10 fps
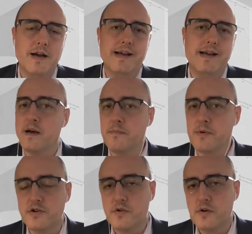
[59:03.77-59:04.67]
In some
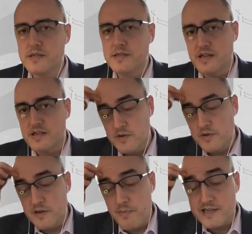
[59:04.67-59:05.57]
countries, it's
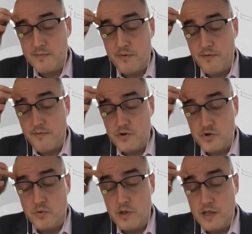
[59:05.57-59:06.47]
almost impossible for
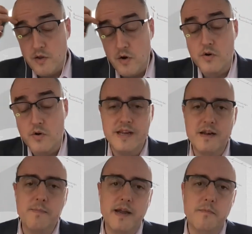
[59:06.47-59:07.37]
truly local
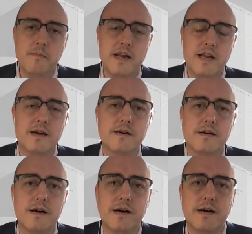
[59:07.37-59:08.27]
independent media
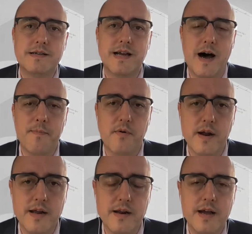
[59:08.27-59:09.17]
to
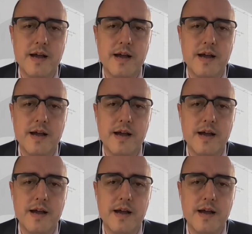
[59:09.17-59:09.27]
operate.